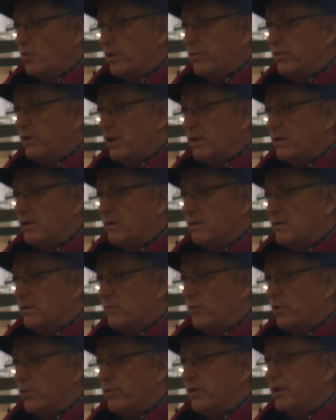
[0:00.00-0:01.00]
within,
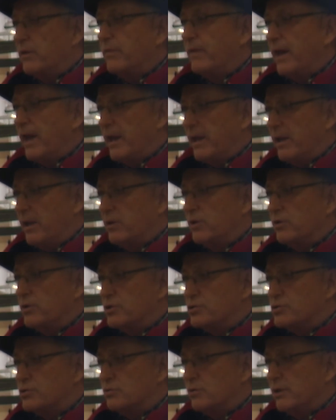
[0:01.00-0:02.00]
within that
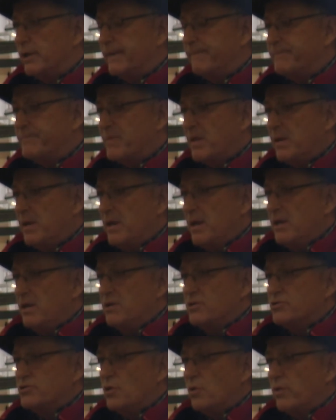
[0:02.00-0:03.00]
industry.
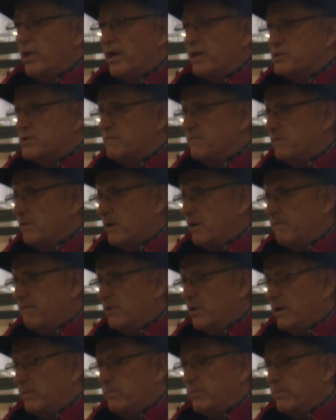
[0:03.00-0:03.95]
So that's a very, very